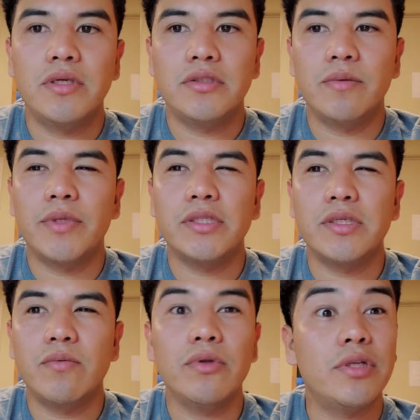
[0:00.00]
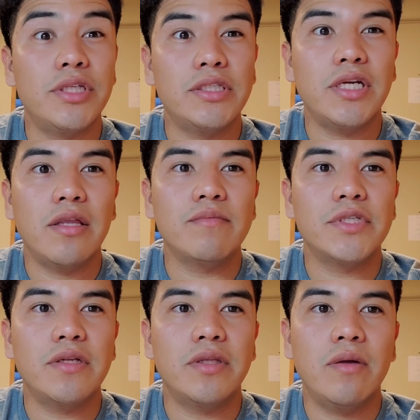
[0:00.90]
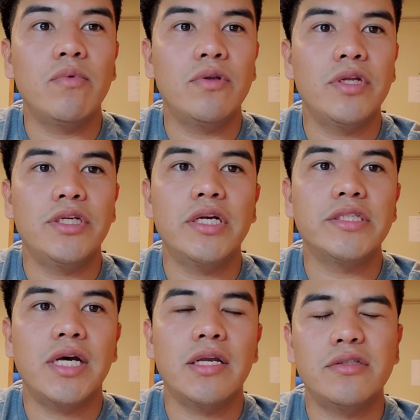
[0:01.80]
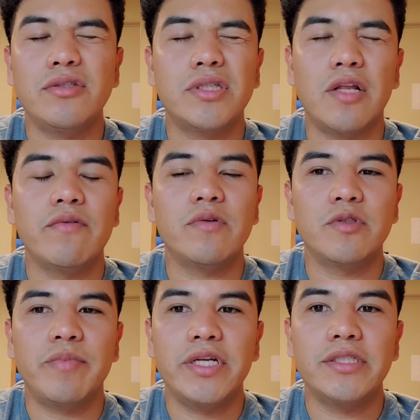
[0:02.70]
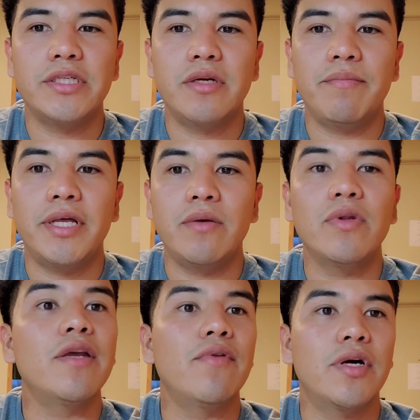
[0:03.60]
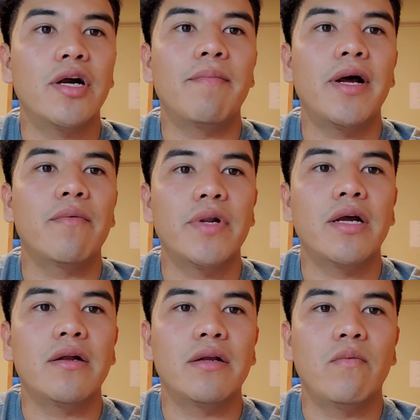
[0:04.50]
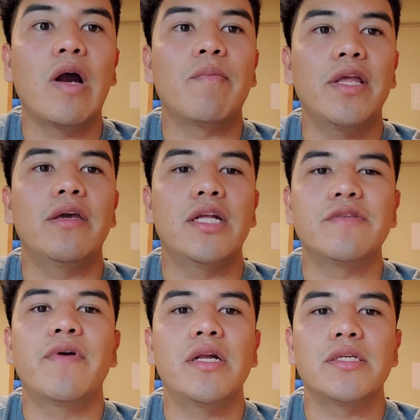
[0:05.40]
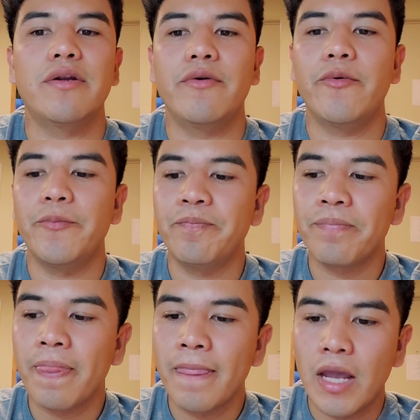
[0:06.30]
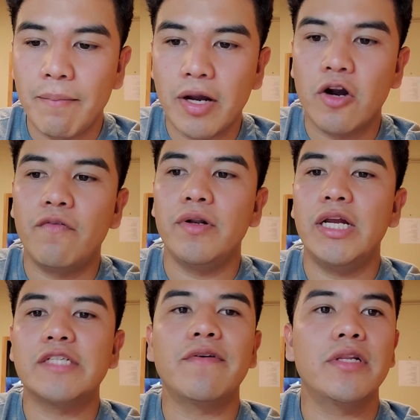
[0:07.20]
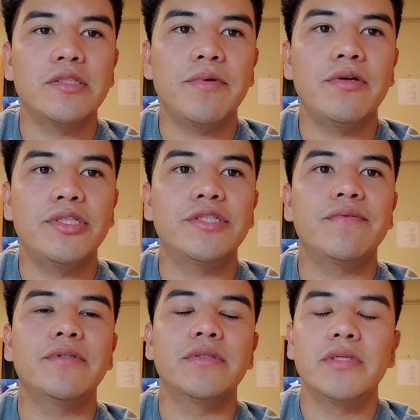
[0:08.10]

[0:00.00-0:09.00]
Sometimes they will do the JCI themselves, they will do the JCI, it's just a little bit expensive, but they will give you the car back with a white plate, as far as I know. But hopefully you guys found this video useful.